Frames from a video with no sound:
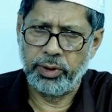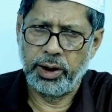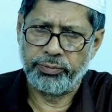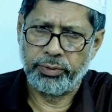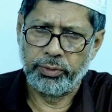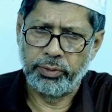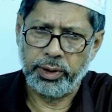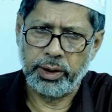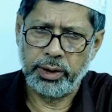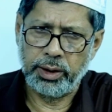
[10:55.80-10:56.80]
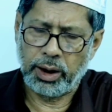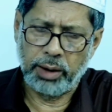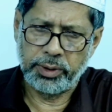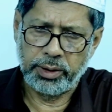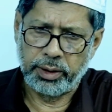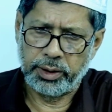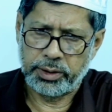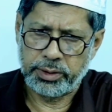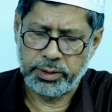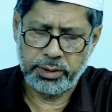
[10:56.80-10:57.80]
and for Arabic
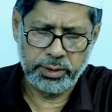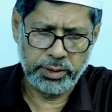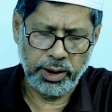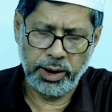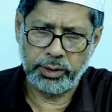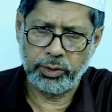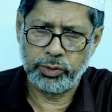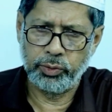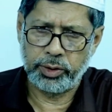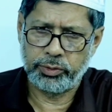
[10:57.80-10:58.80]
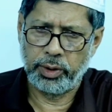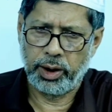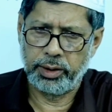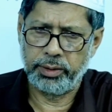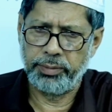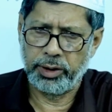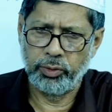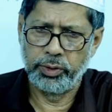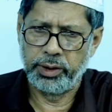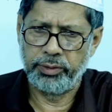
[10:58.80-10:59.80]
learners, and those who want to learn
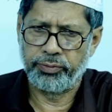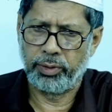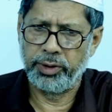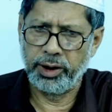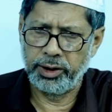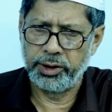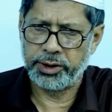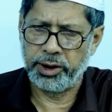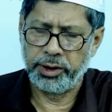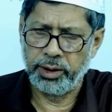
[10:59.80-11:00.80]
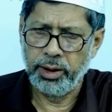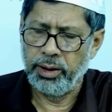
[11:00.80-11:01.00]
Bengali from English and